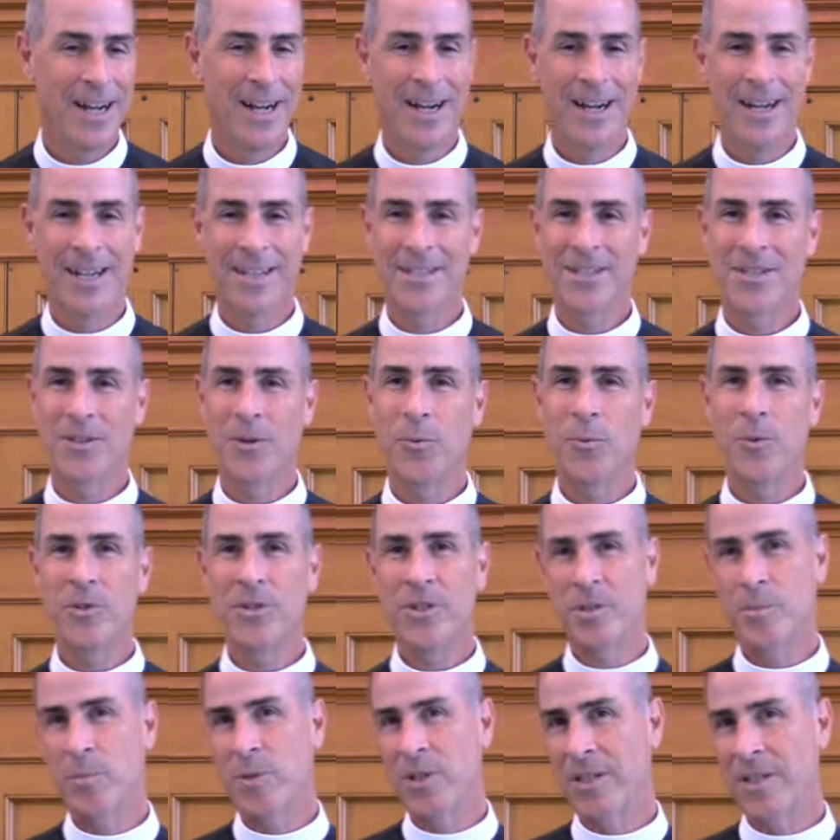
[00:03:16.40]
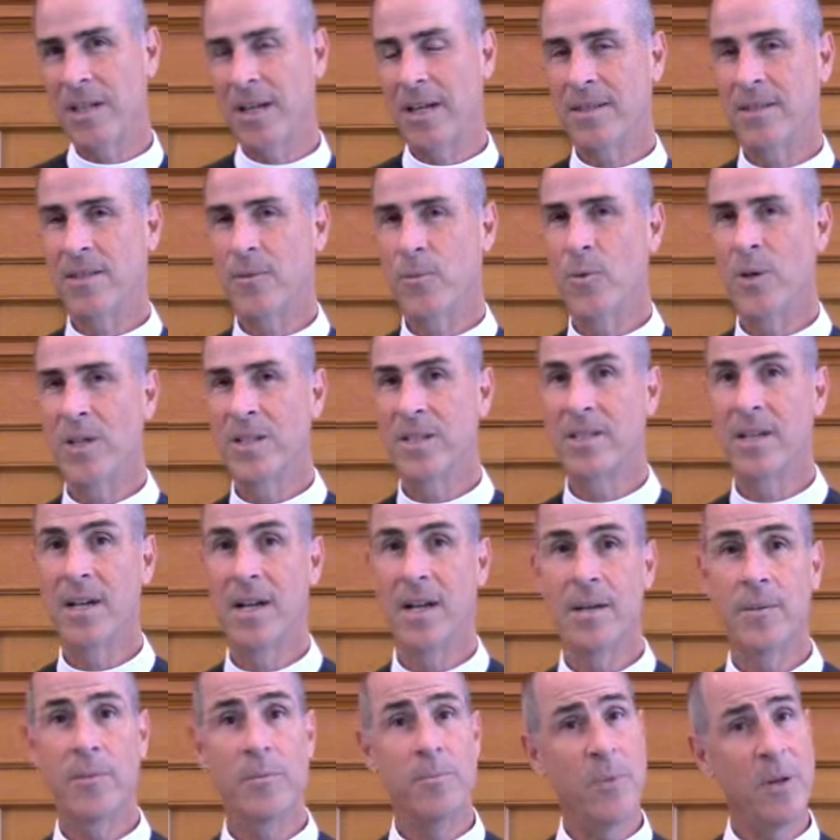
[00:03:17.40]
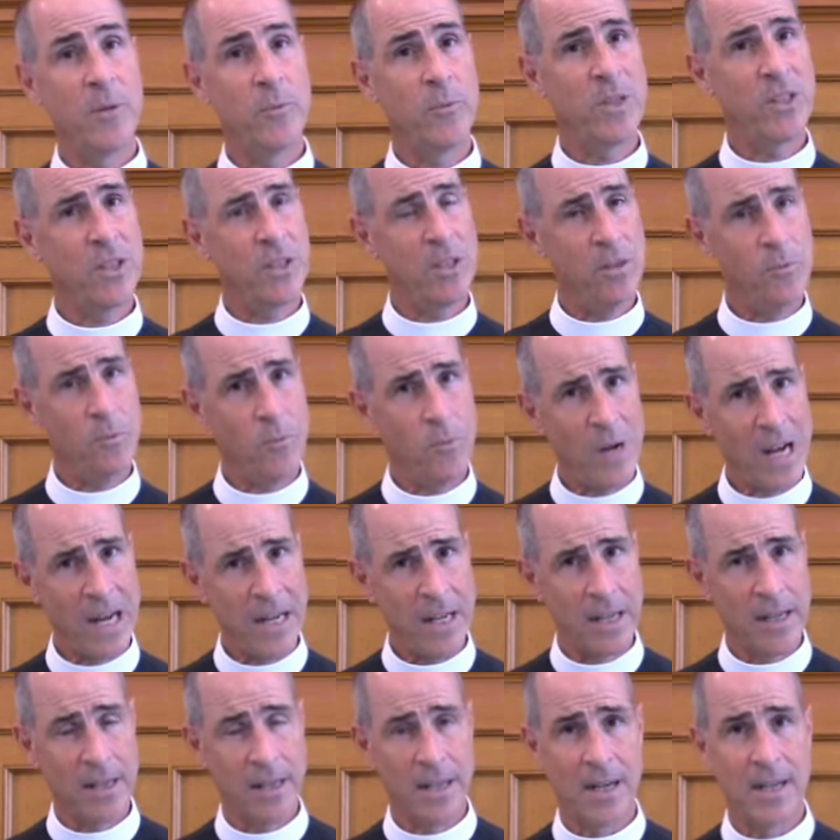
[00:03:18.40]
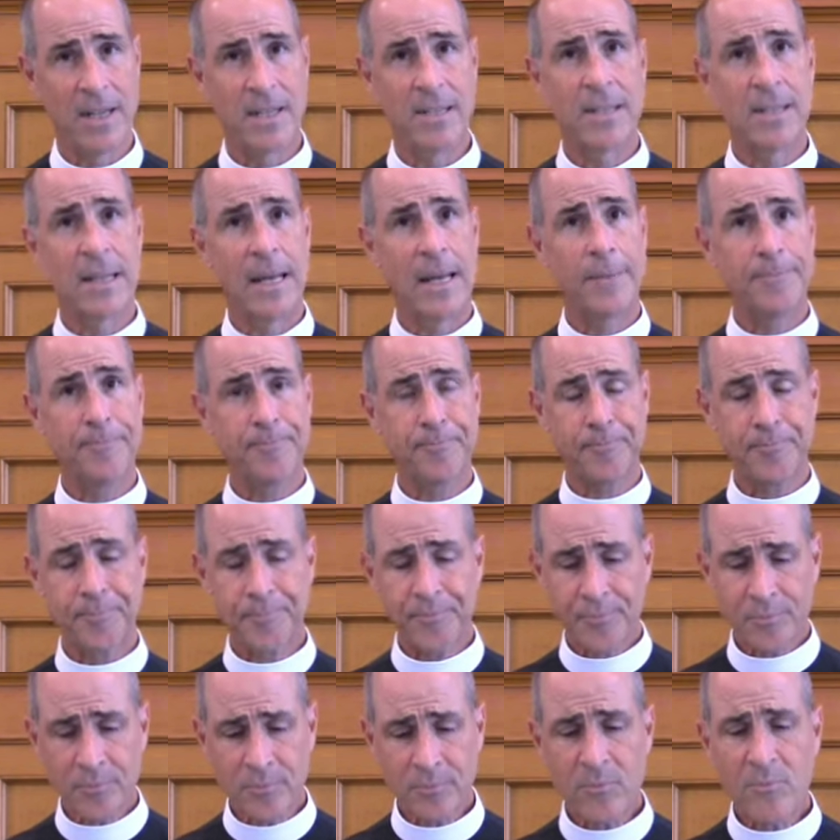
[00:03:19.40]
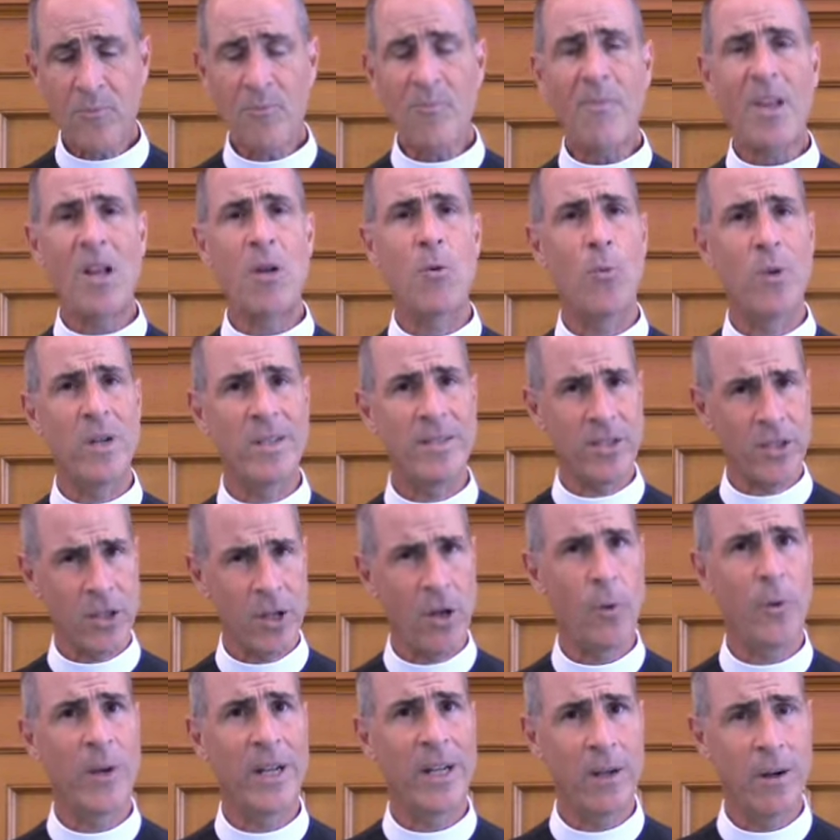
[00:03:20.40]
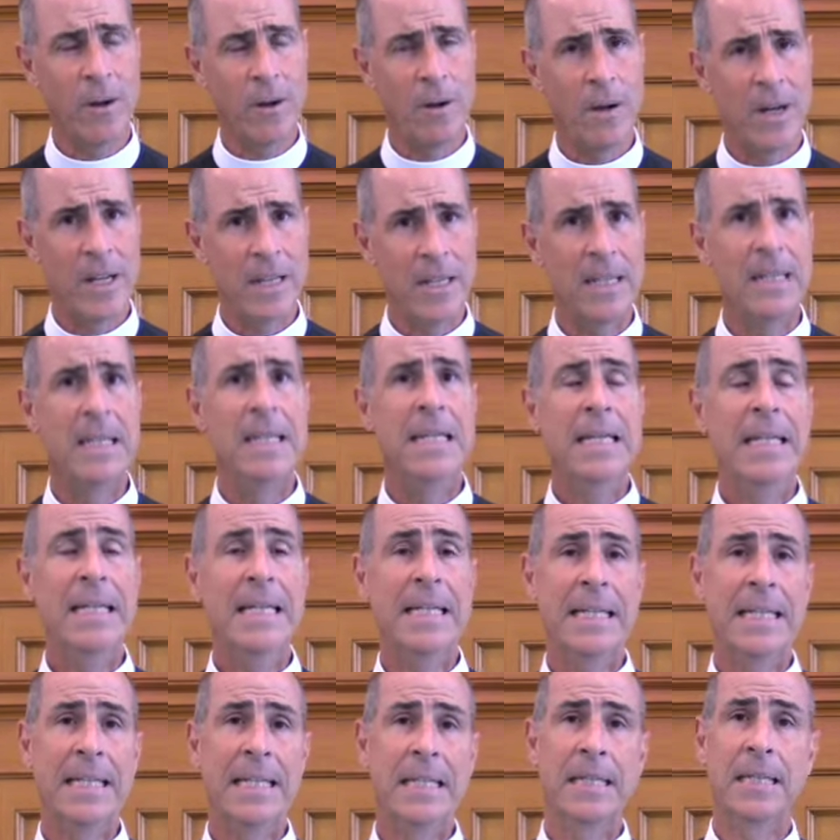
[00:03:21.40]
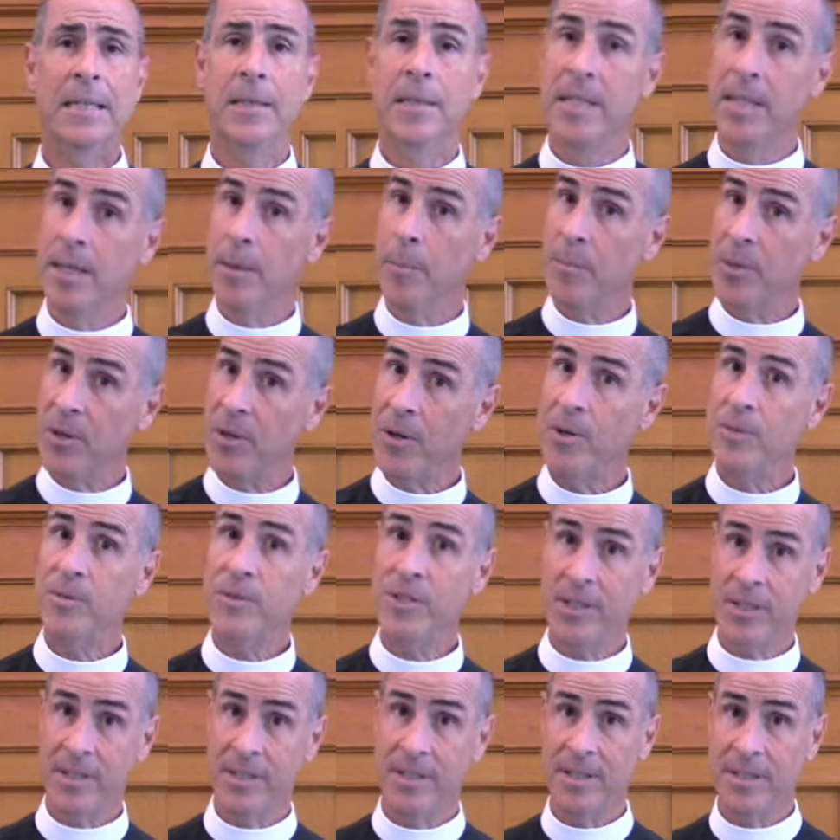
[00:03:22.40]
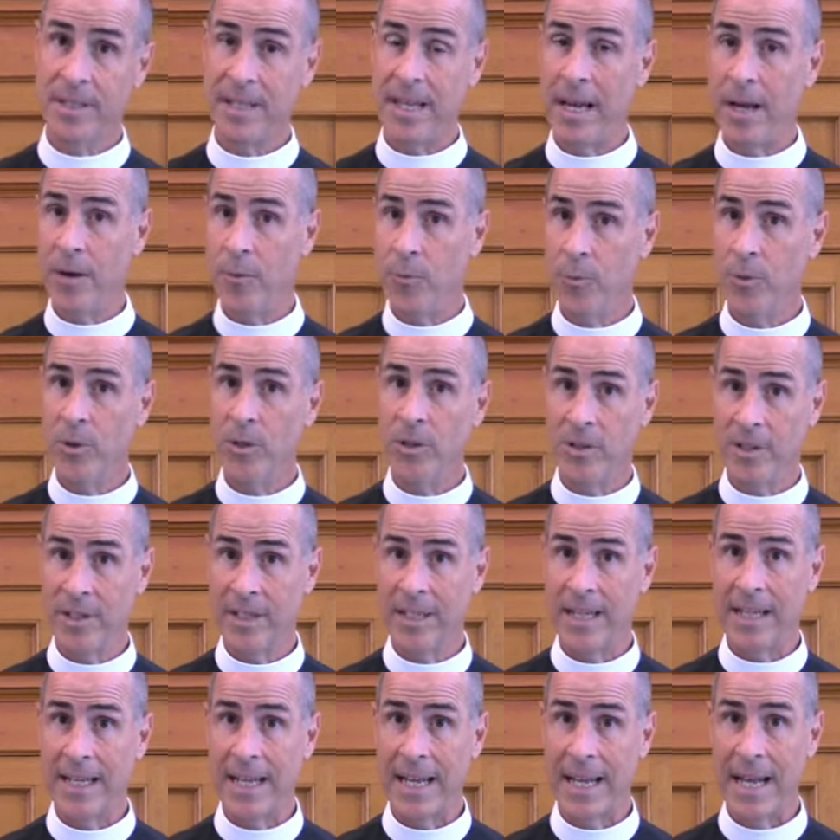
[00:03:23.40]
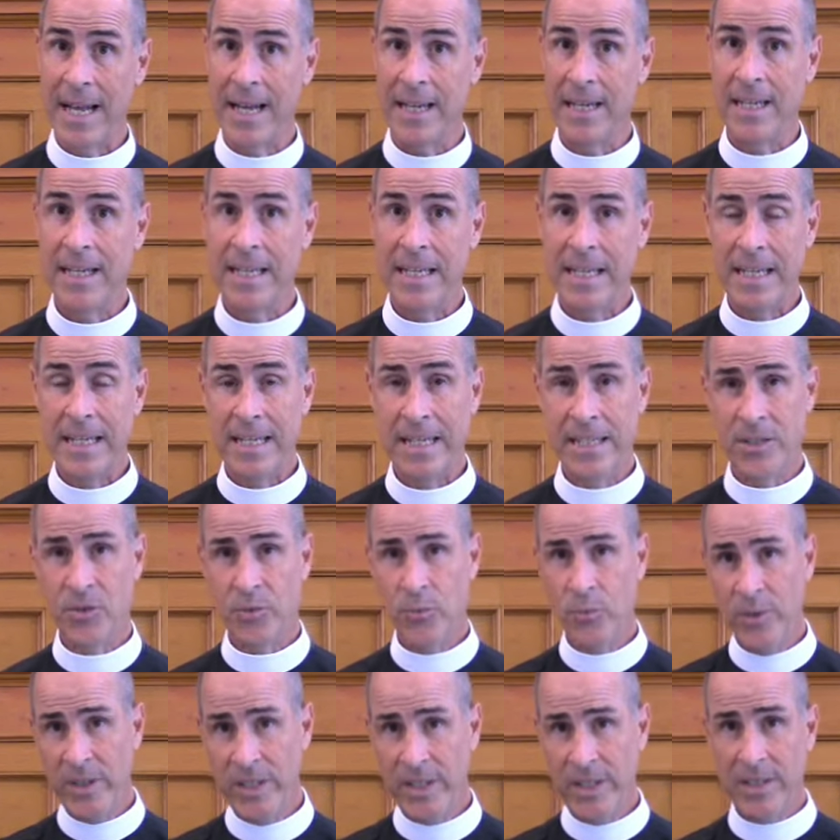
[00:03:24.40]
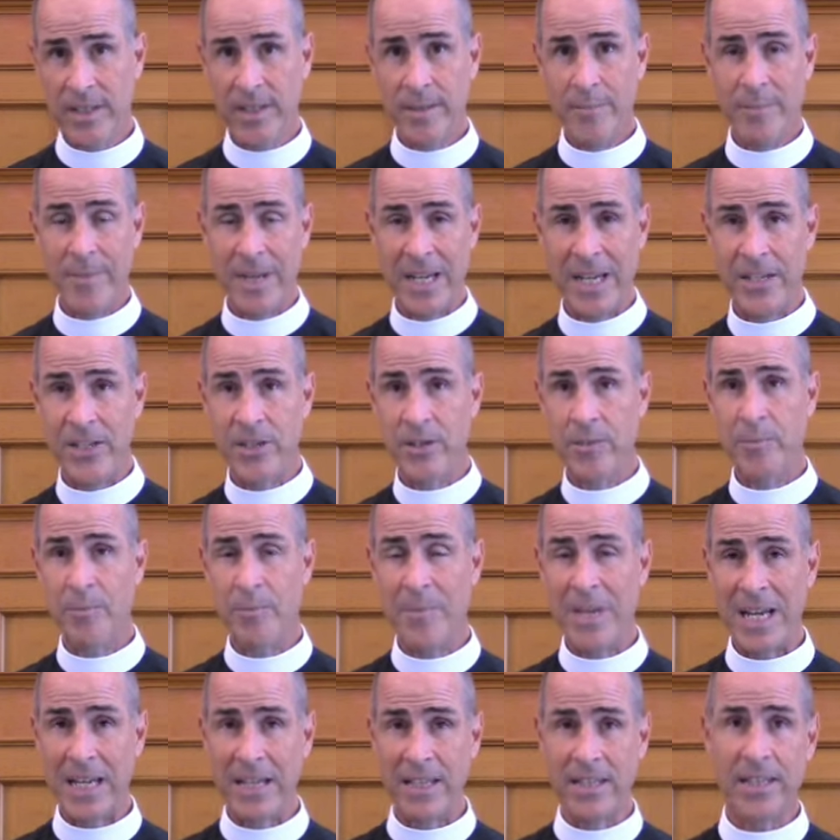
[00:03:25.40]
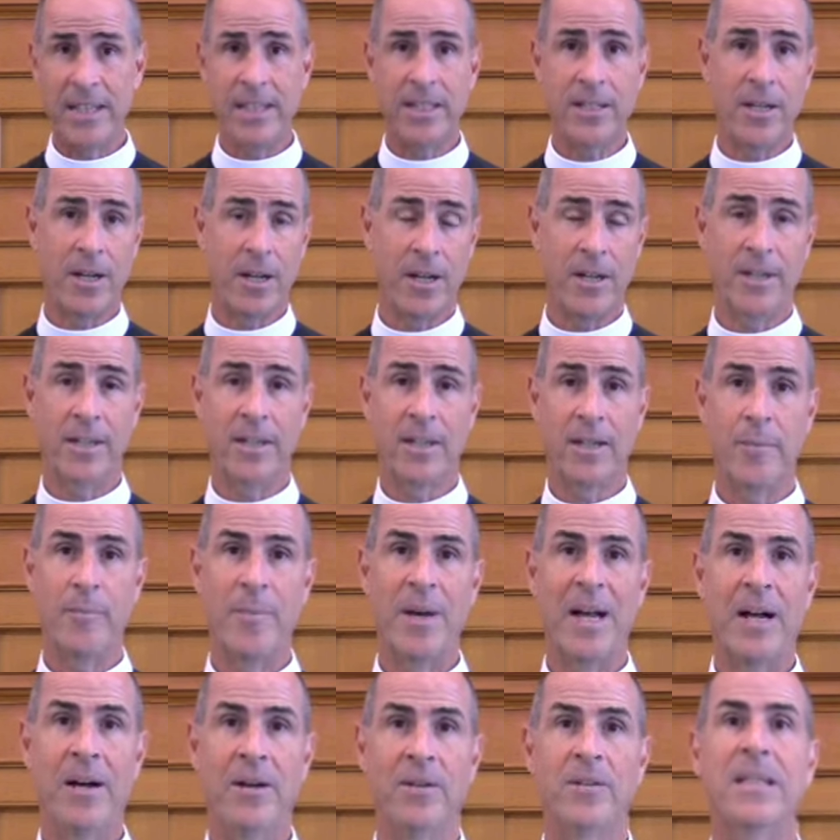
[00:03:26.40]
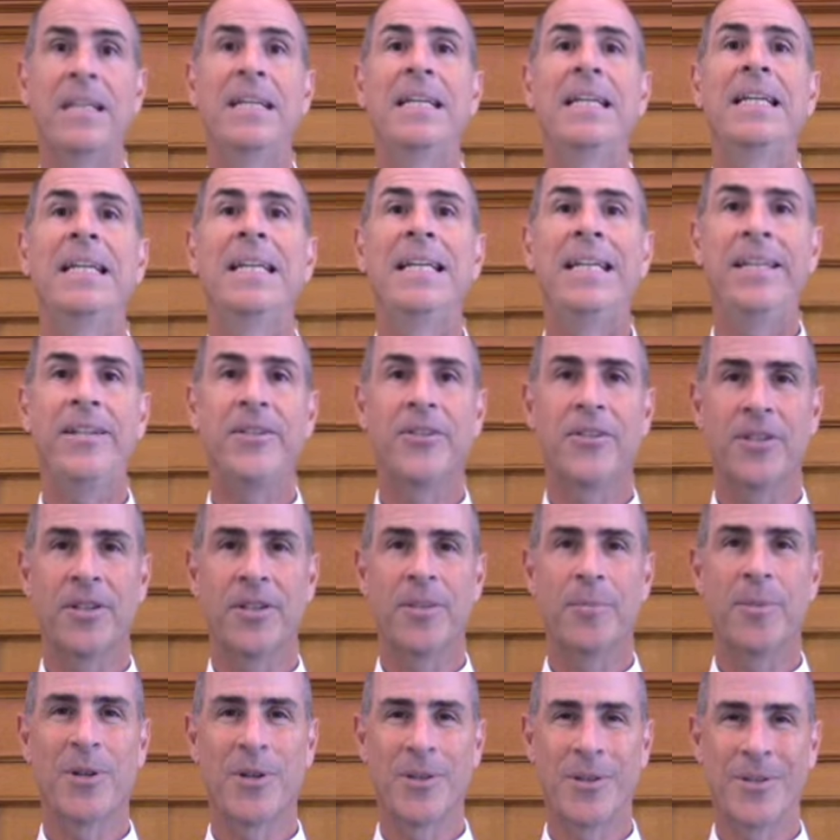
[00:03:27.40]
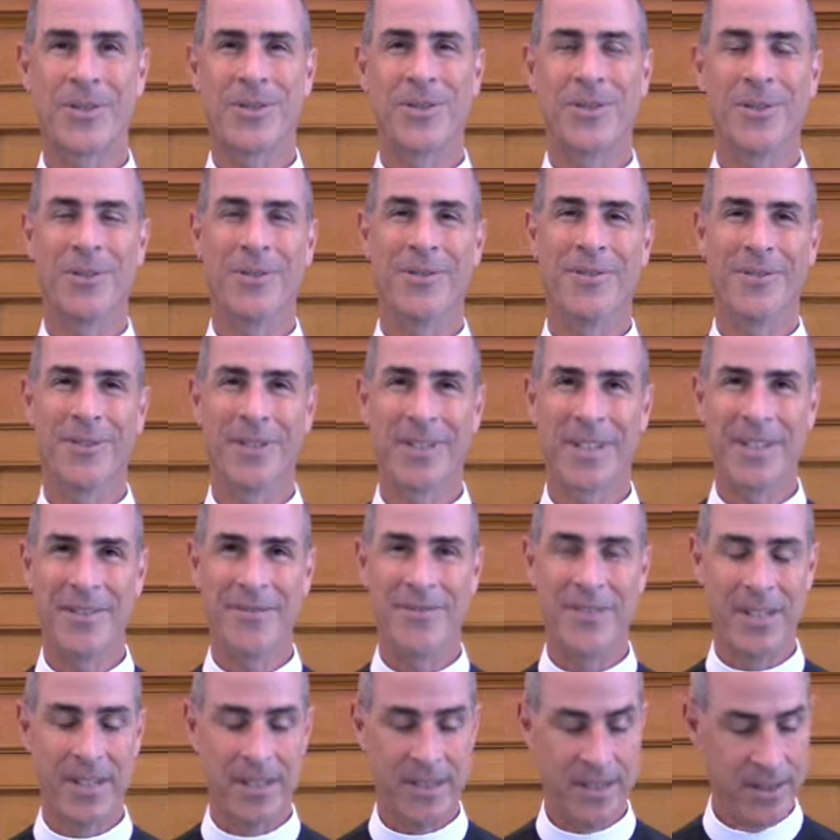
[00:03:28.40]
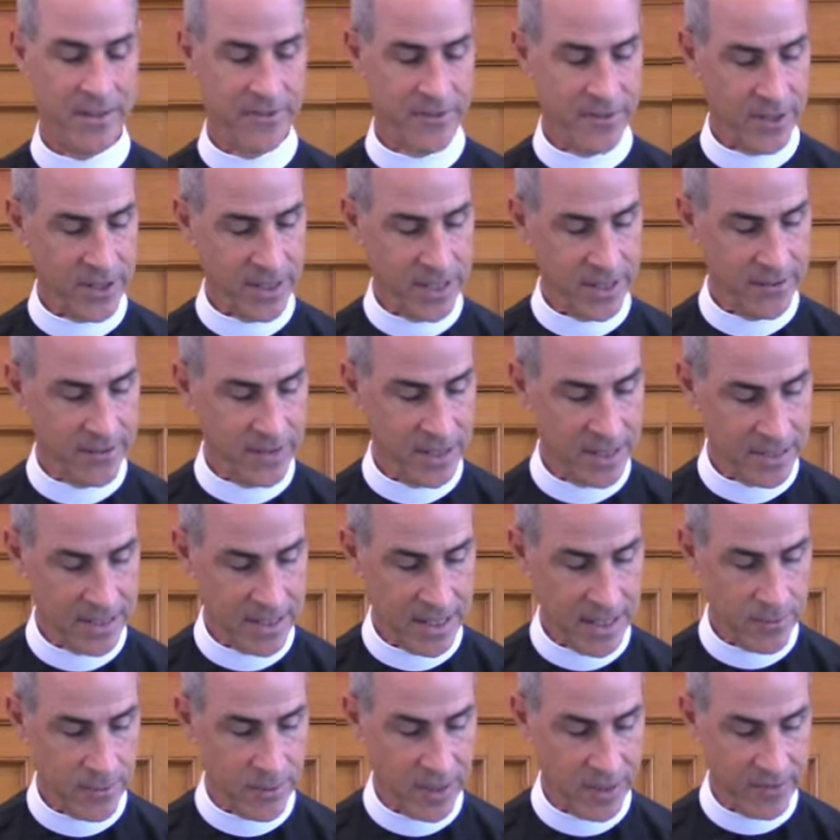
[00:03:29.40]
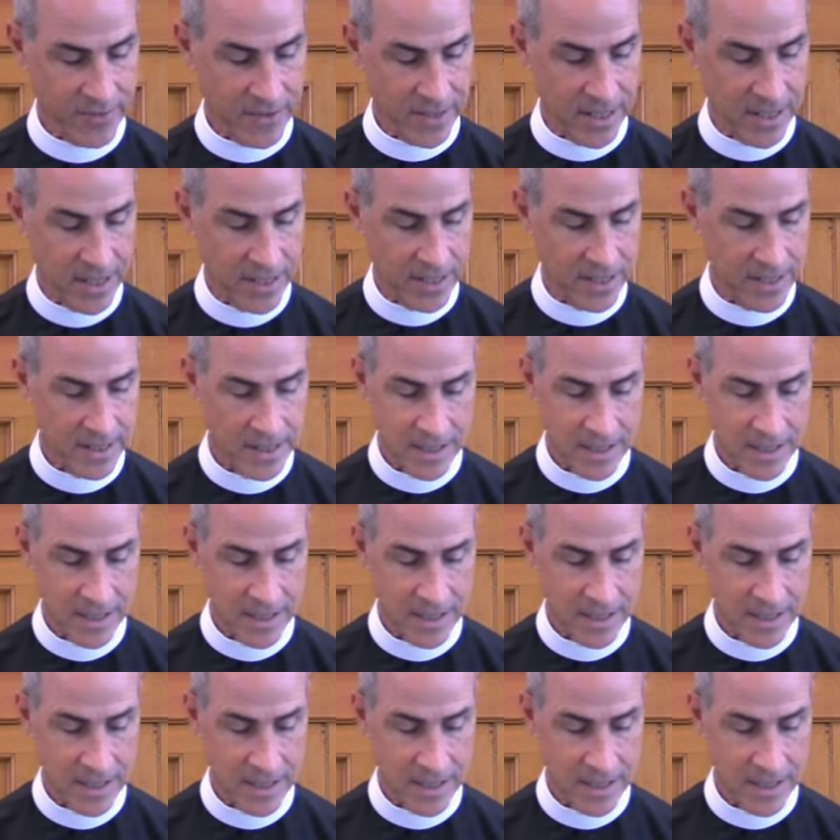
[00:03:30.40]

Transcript: So we'll just put that to one side. But we should recognize that what's going on in the approaches that we're looking at is really mainly talking about interpersonal forgiveness, the forgiveness that we find